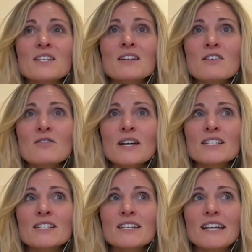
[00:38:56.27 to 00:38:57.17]

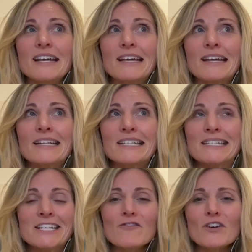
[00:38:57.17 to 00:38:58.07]
it's
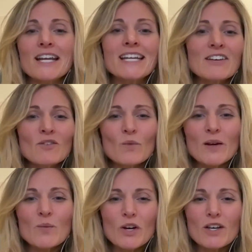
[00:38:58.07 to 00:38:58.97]
different. And even
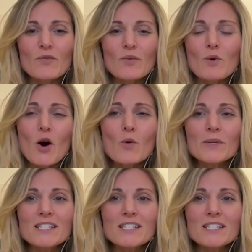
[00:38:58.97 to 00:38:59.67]
like working from home is